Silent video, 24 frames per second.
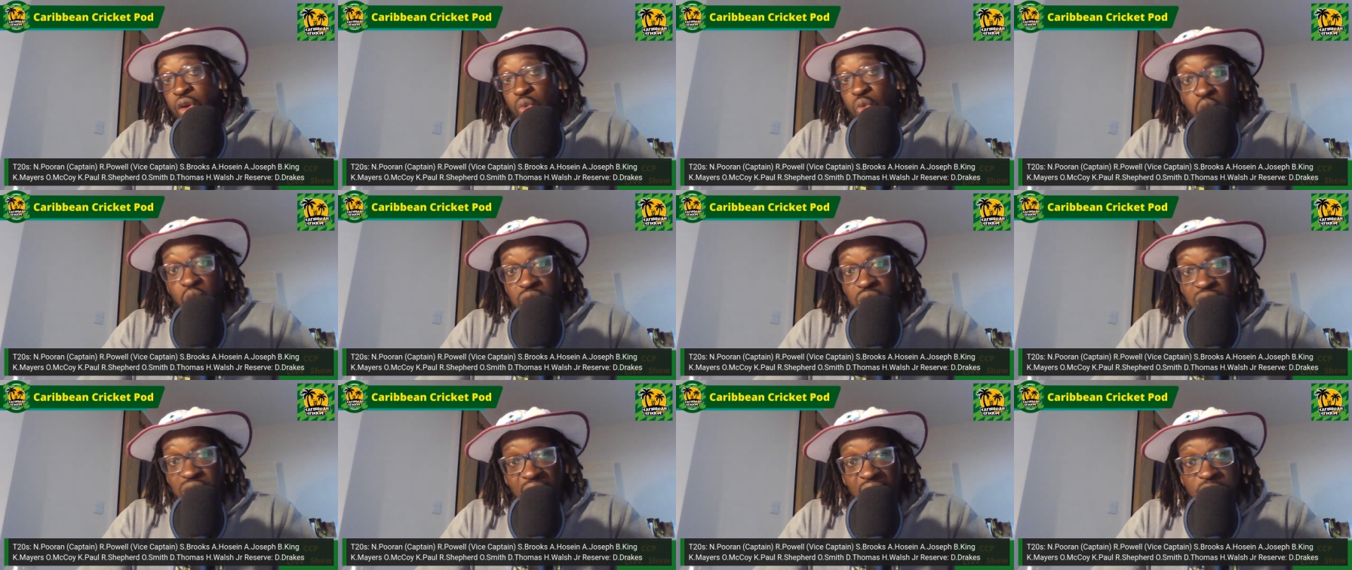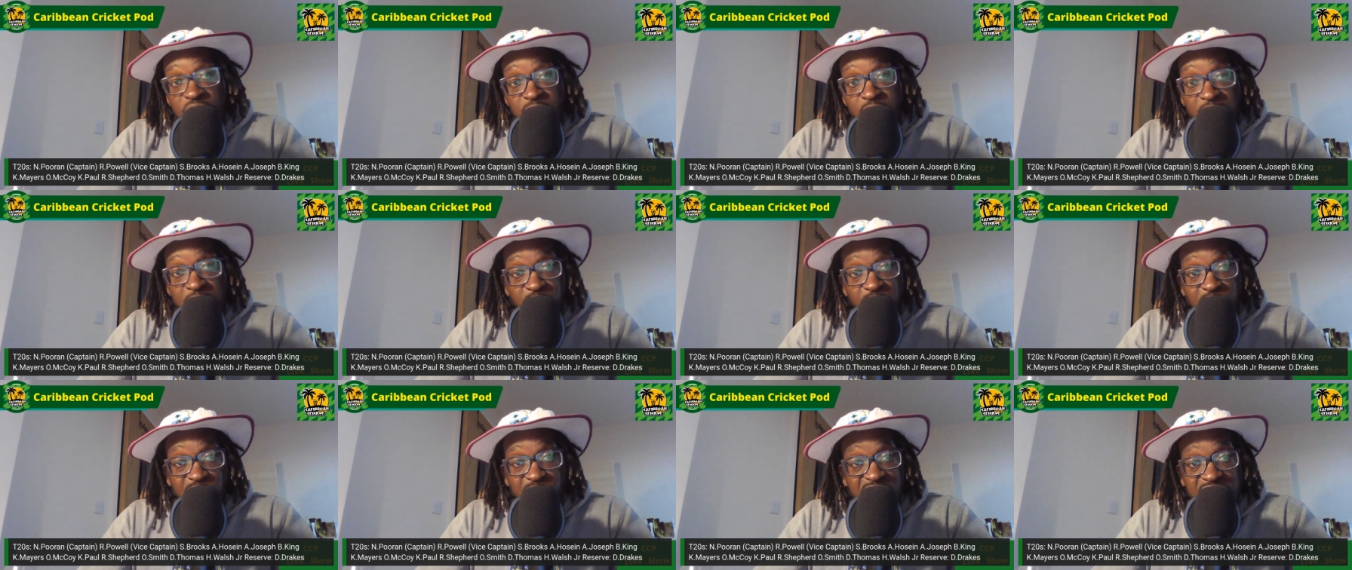Would that have
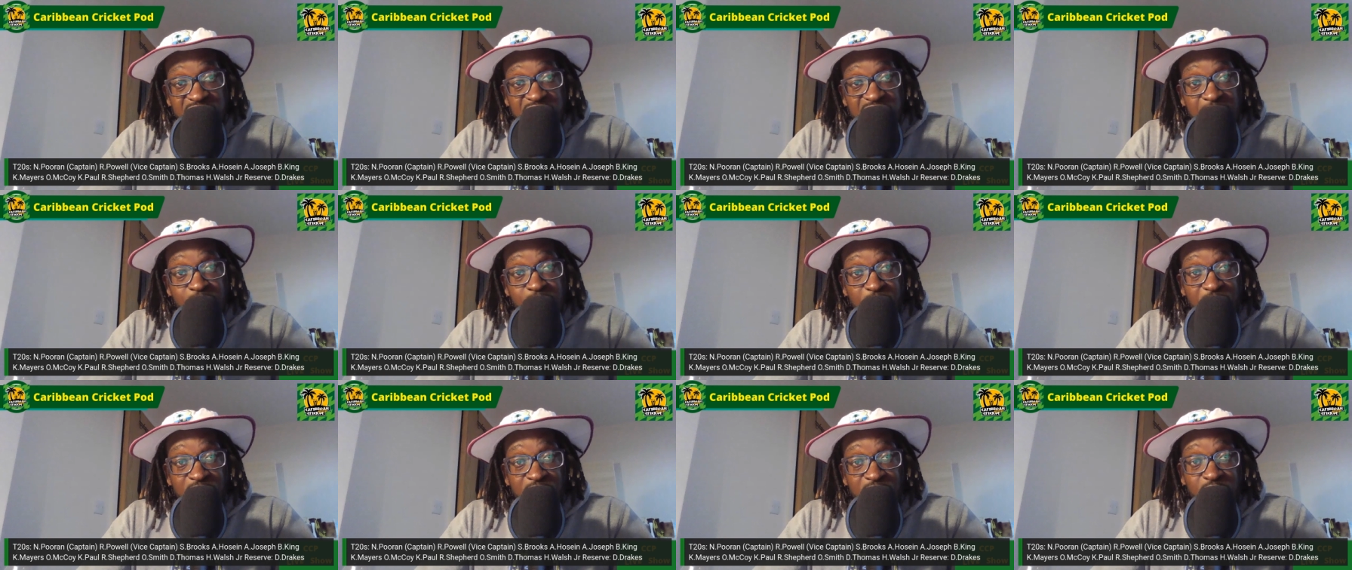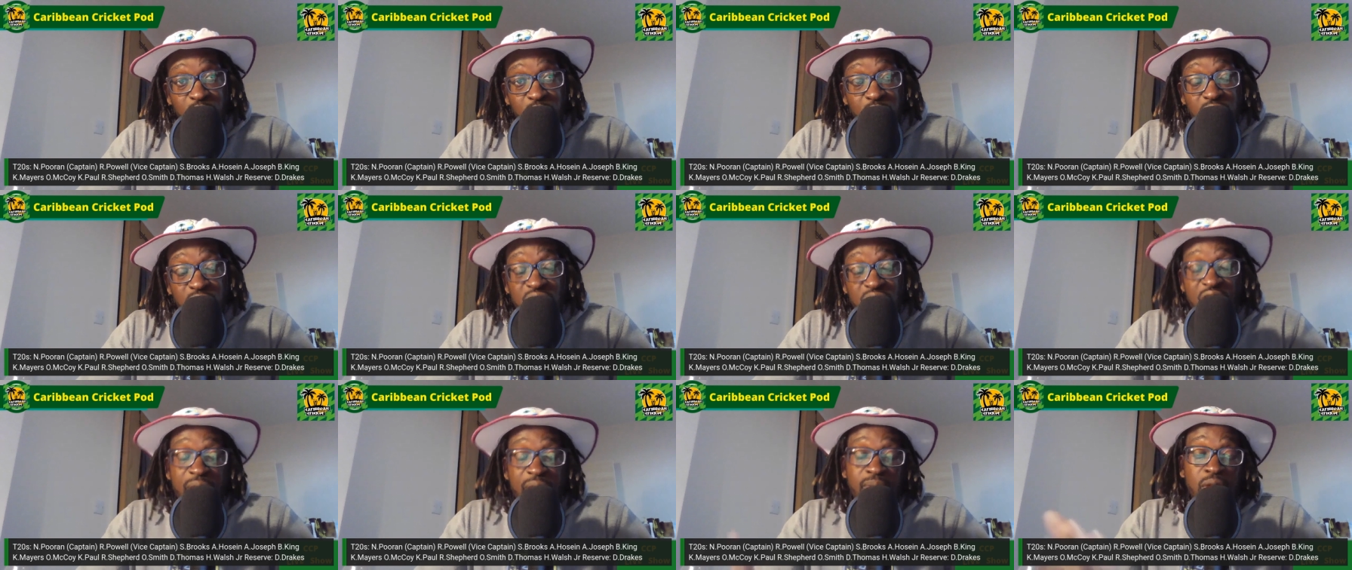meant we would have done better at the
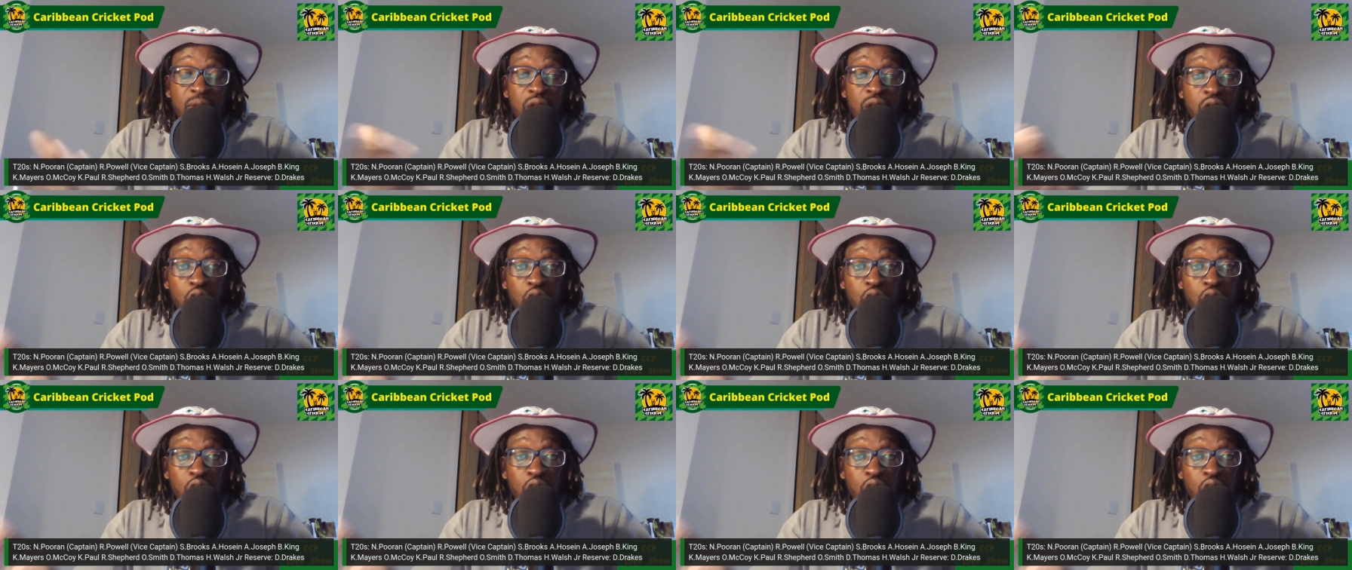World Cup?